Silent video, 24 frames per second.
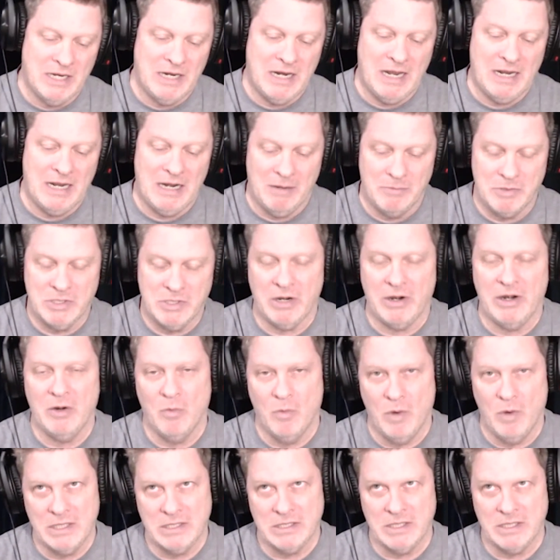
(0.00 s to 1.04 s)
night. I'm sorry,
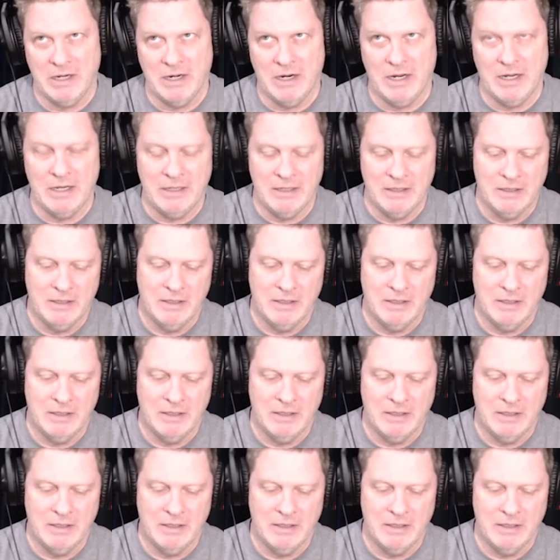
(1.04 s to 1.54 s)
Wednesday night.